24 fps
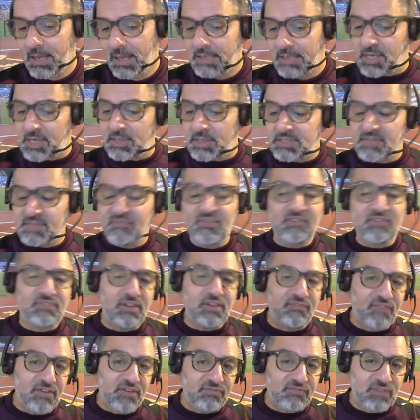So it's a
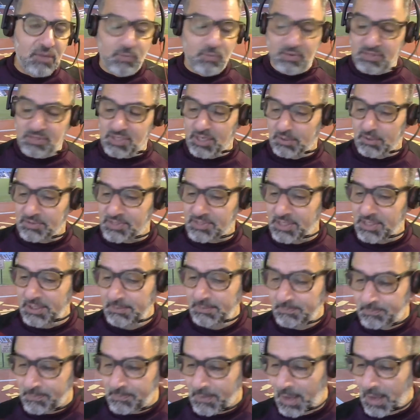50-50 with Chelsea.
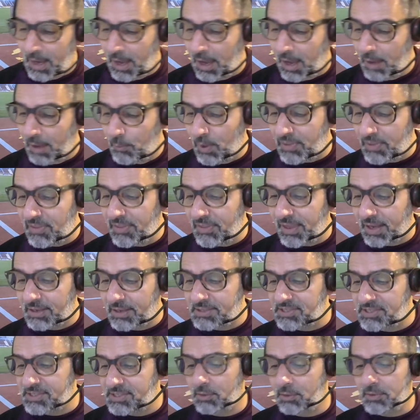Whether they're
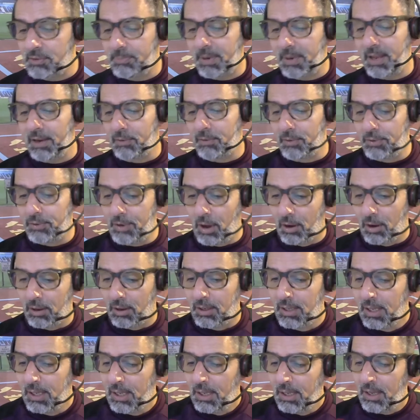going to sell the player or not.
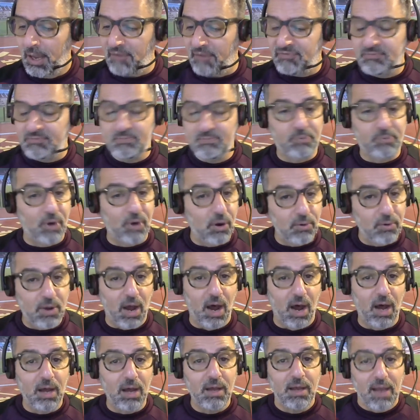If
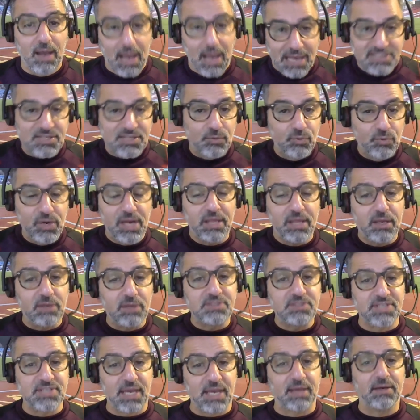Broja has a really
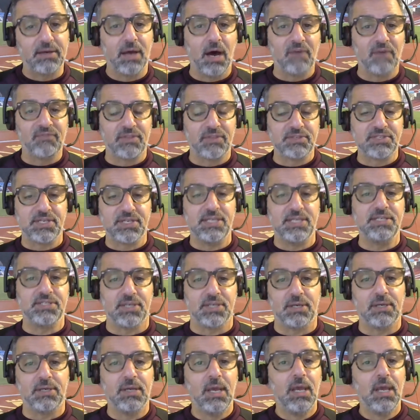good second half of the
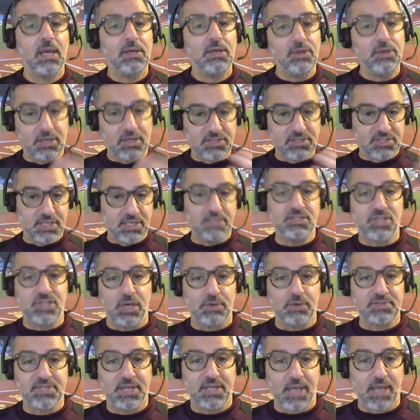season, you could see
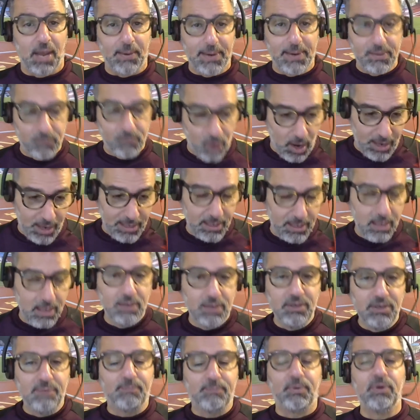Chelsea going, right,
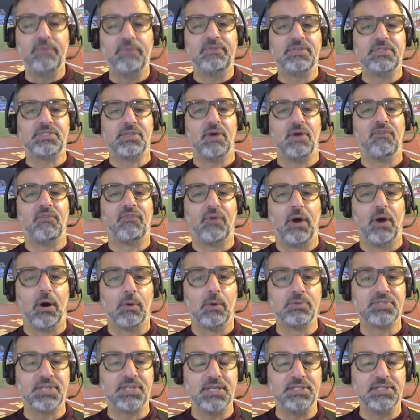you proved yourself for a
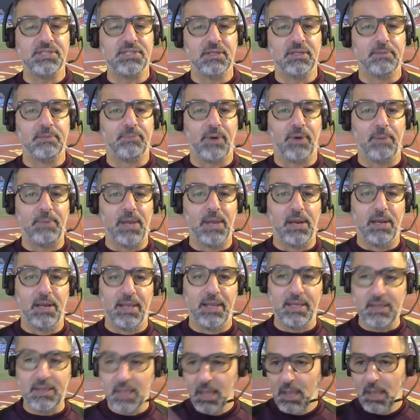whole season in the Premier
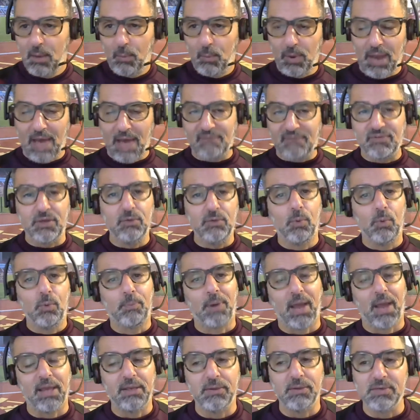League, we'll have you, we'll
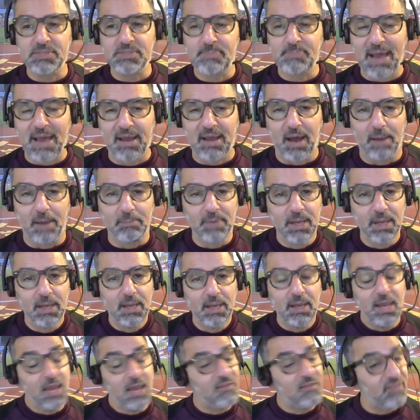play you as backup.
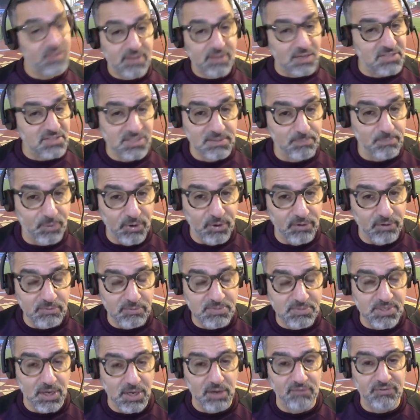If he doesn't prove
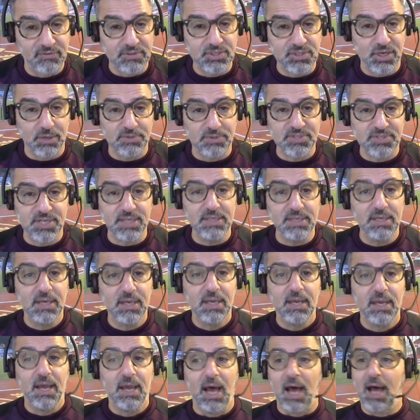himself at Chelsea,
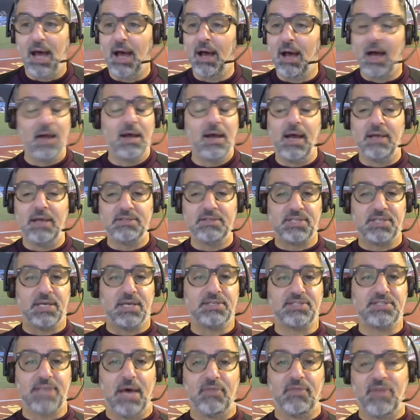at
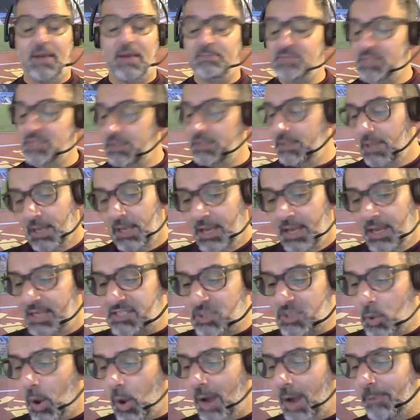Southampton, it's
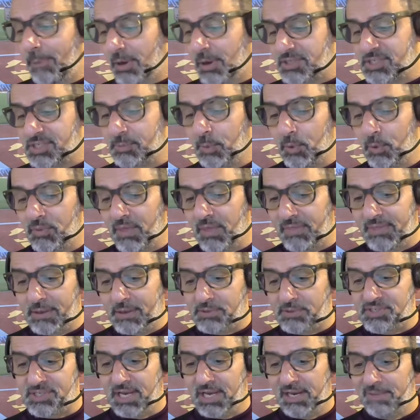quite possible that
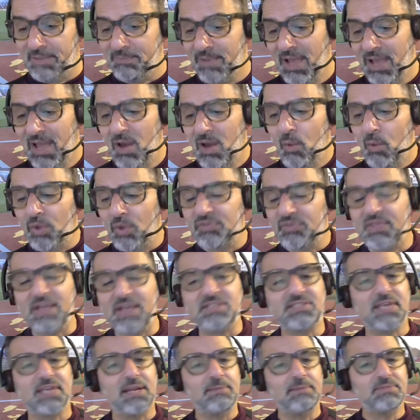they'll sell him. Would they
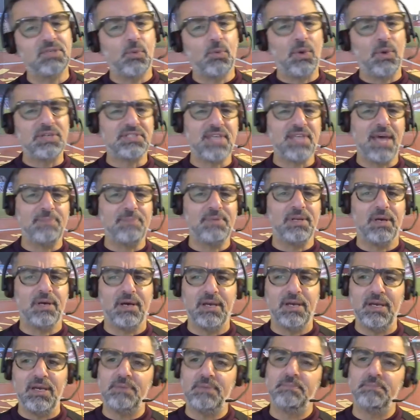sell him to West Ham
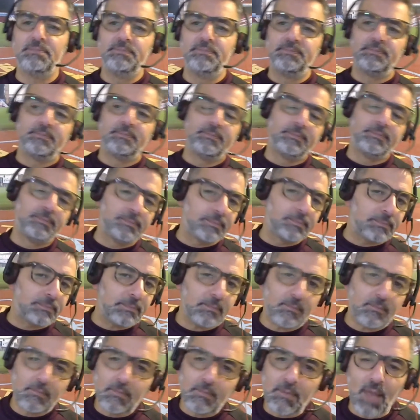United?
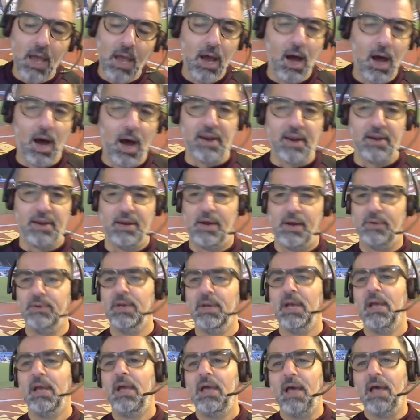I don't know.
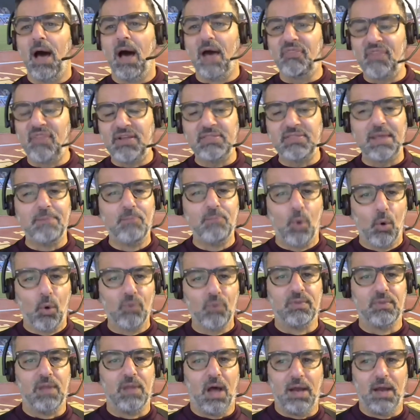I think they're more
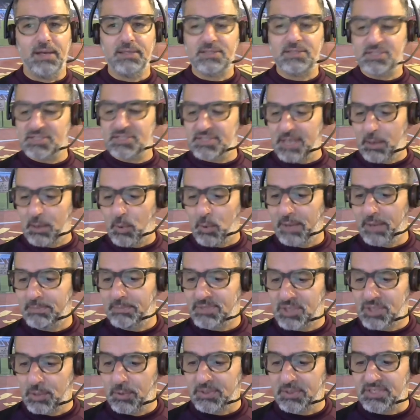than likely to sell him
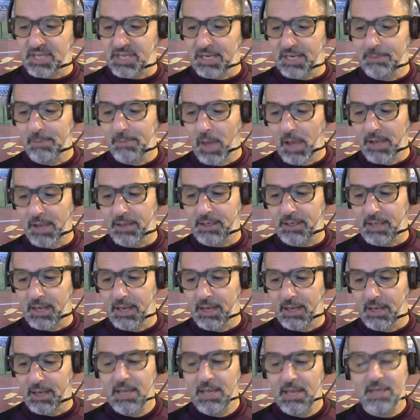to a team like
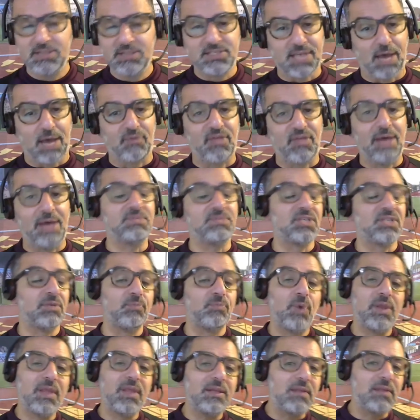Southampton,
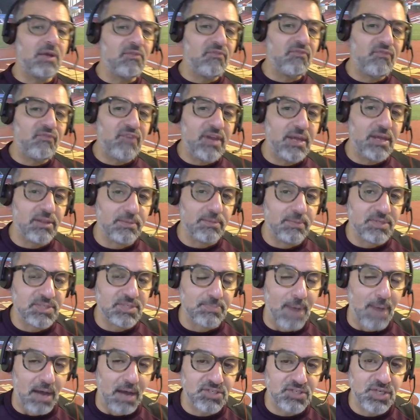where they don't fear them as
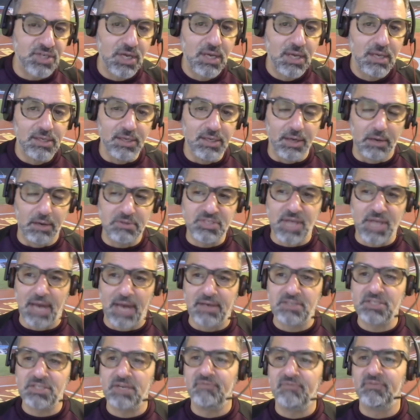much,
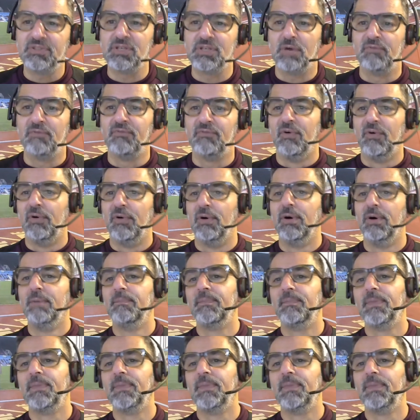challenging for top 4.